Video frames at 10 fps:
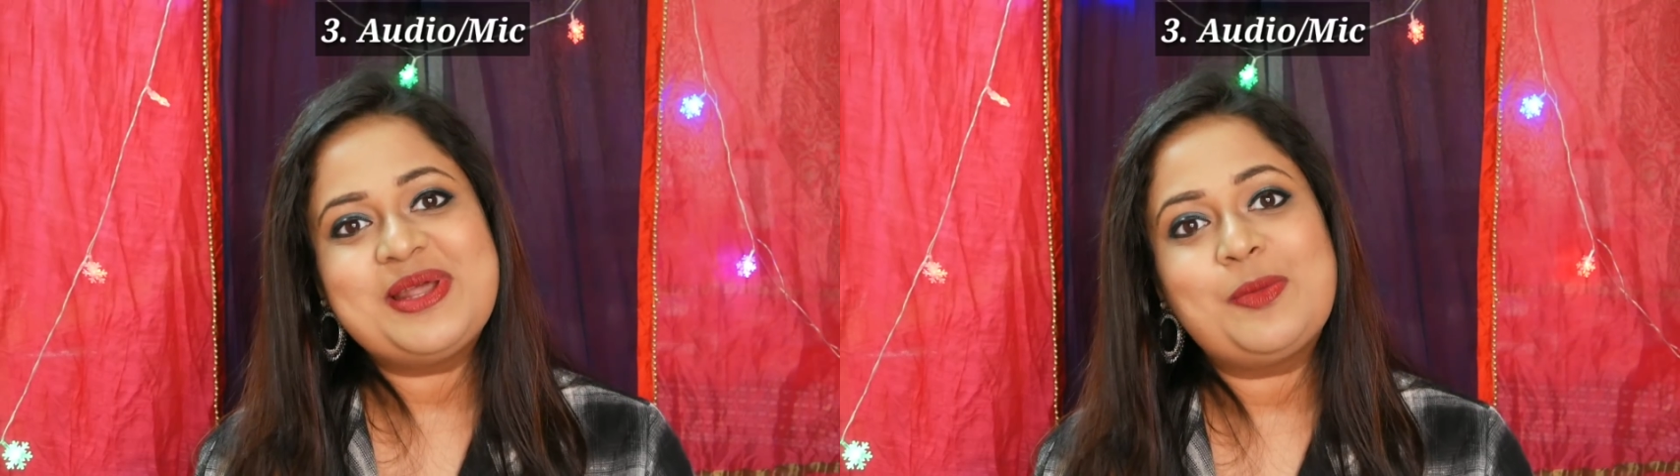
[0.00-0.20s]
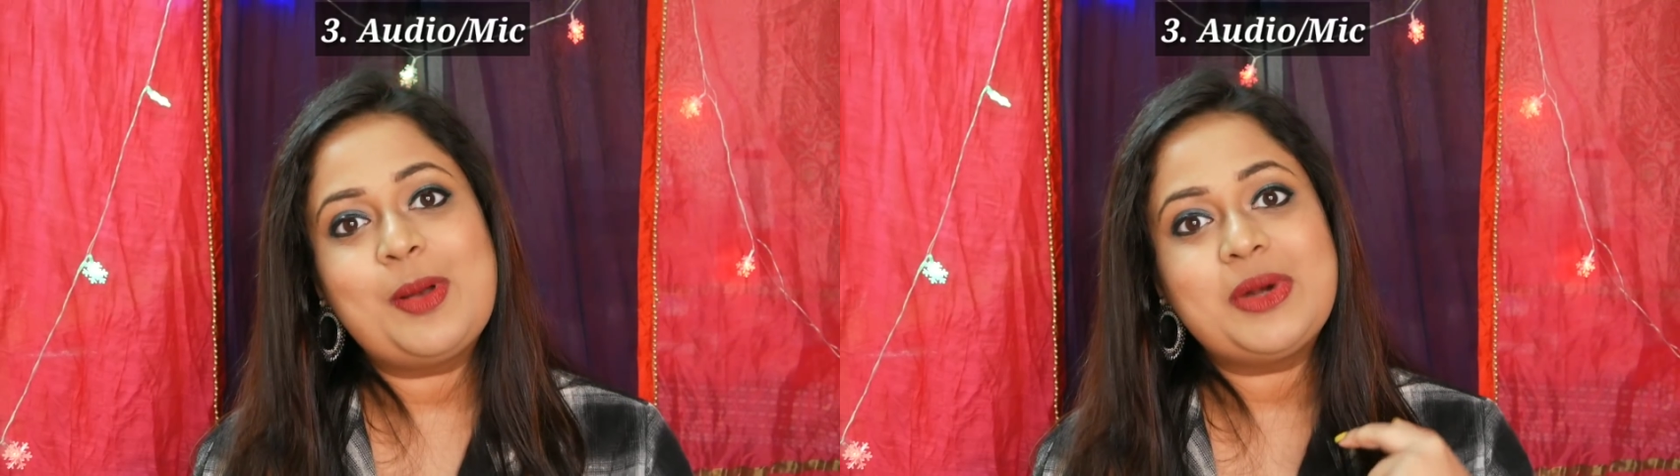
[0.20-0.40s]

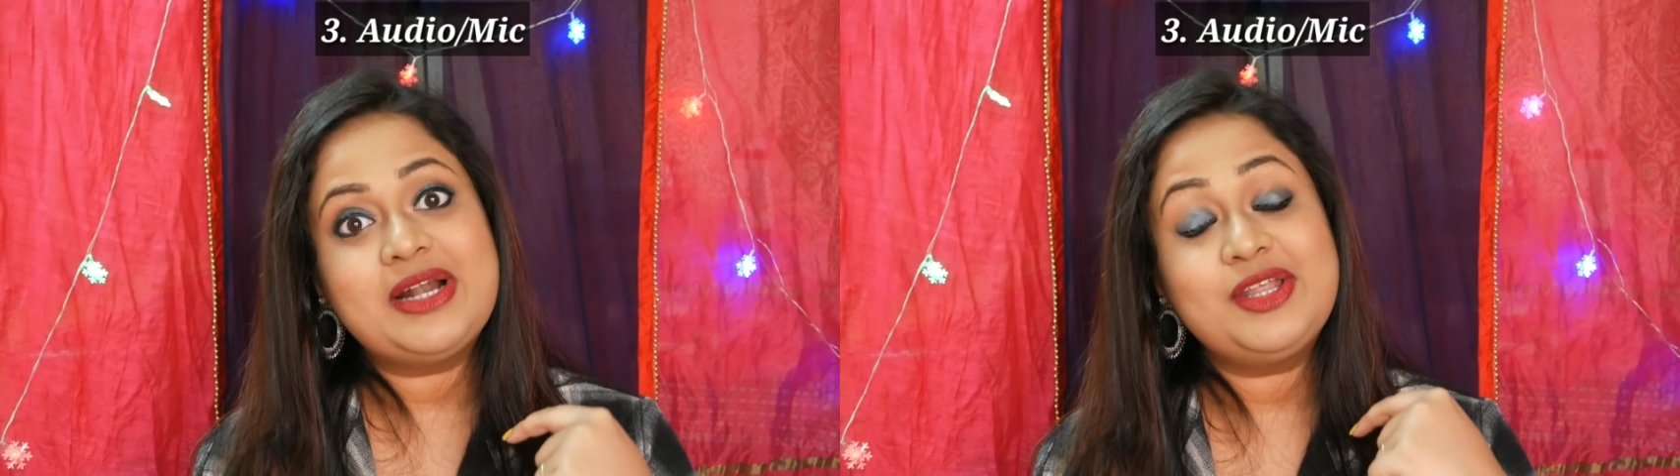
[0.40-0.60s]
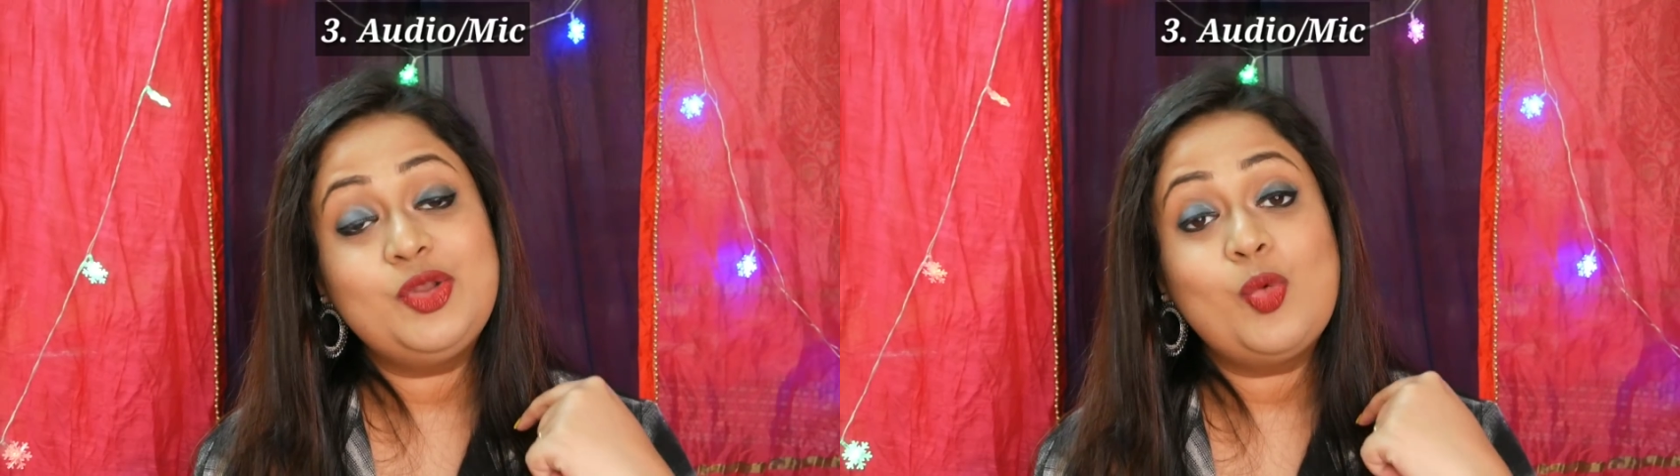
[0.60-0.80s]
Now I'm
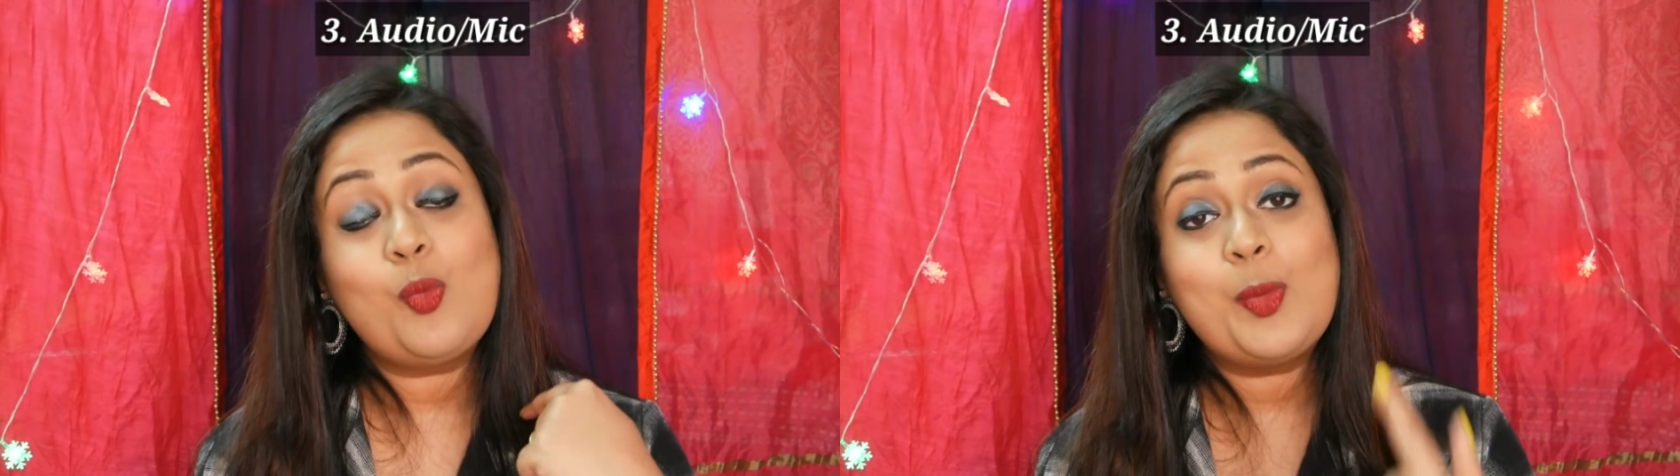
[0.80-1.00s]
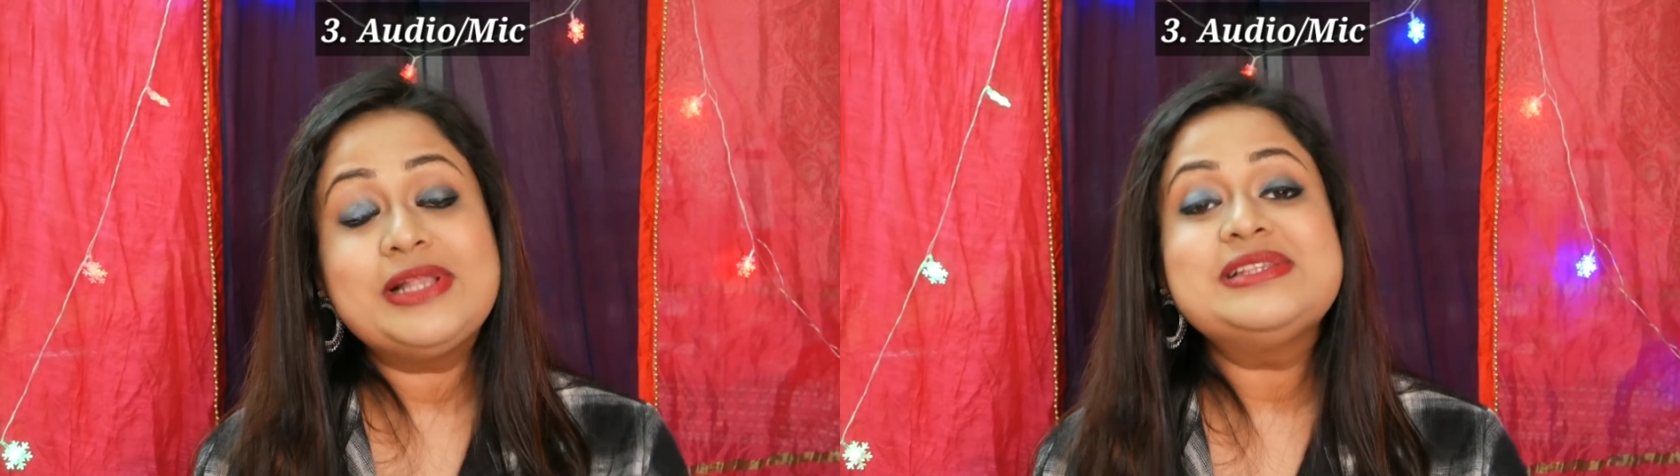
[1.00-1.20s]

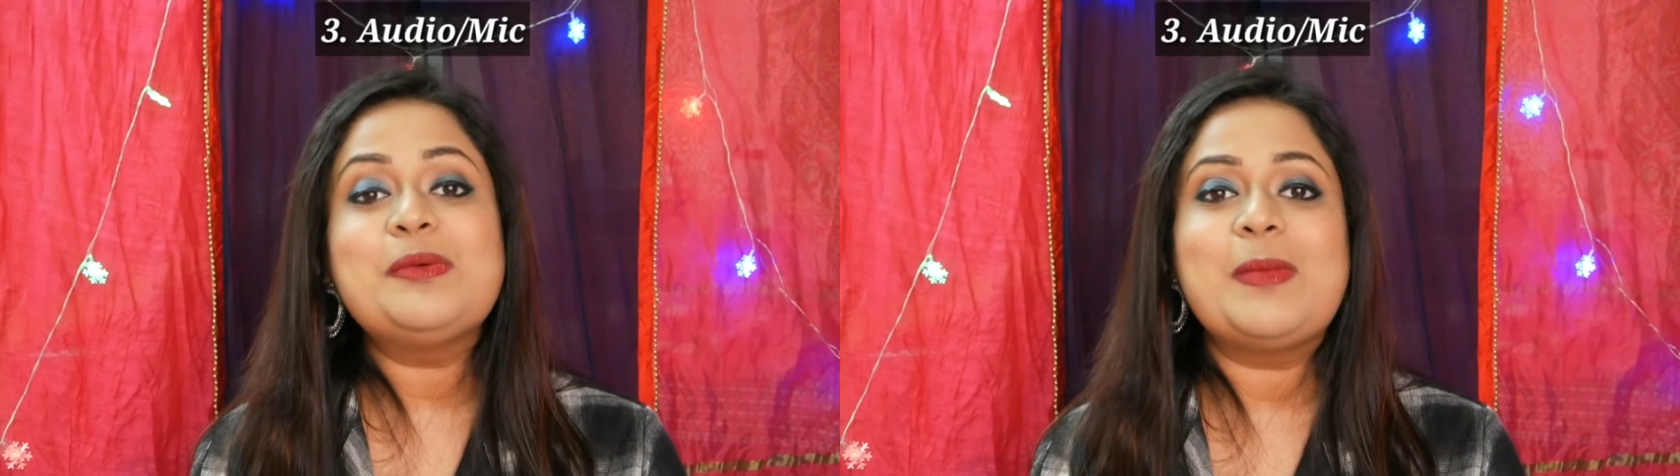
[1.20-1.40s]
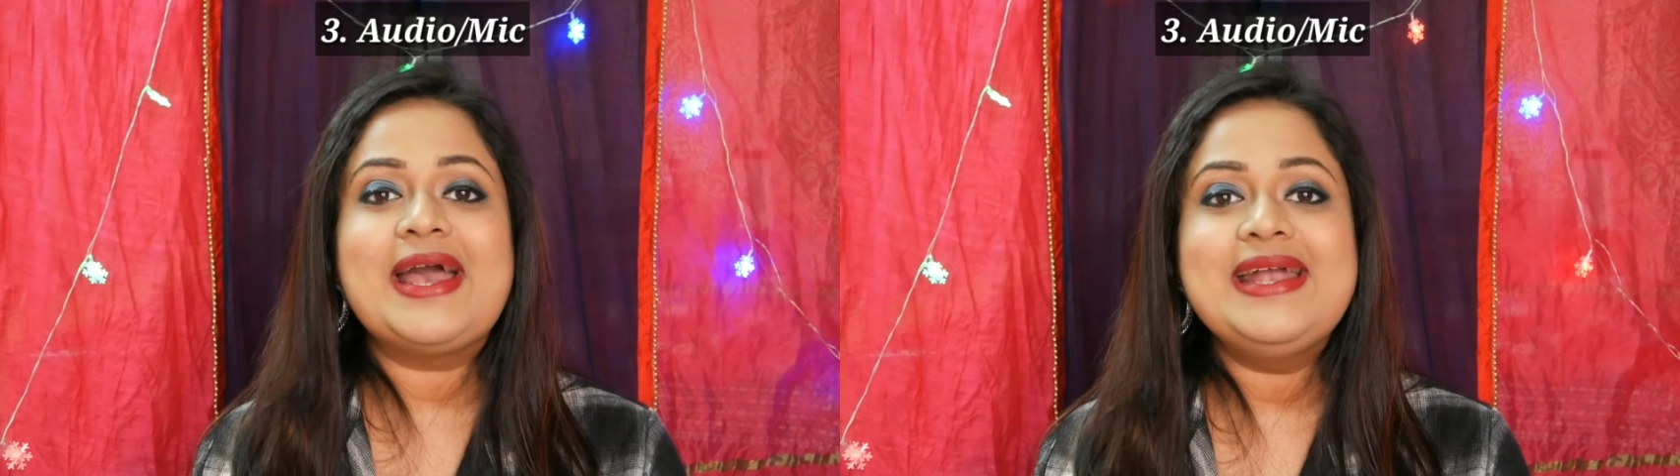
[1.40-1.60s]
continuing with the
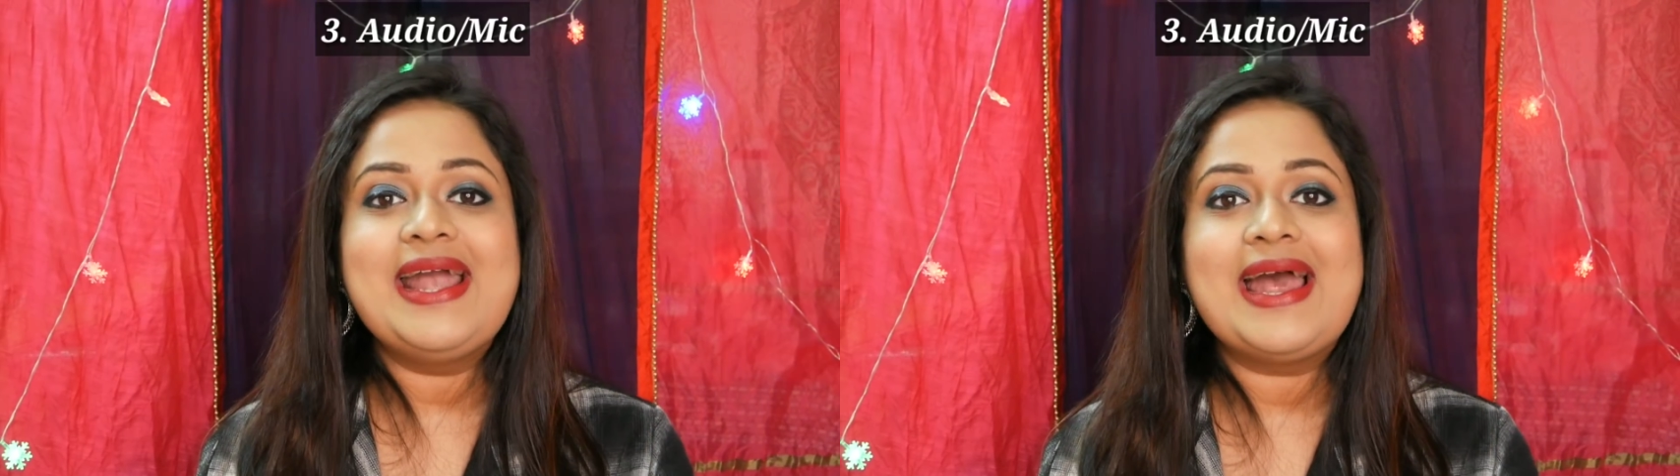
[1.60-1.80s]
mic,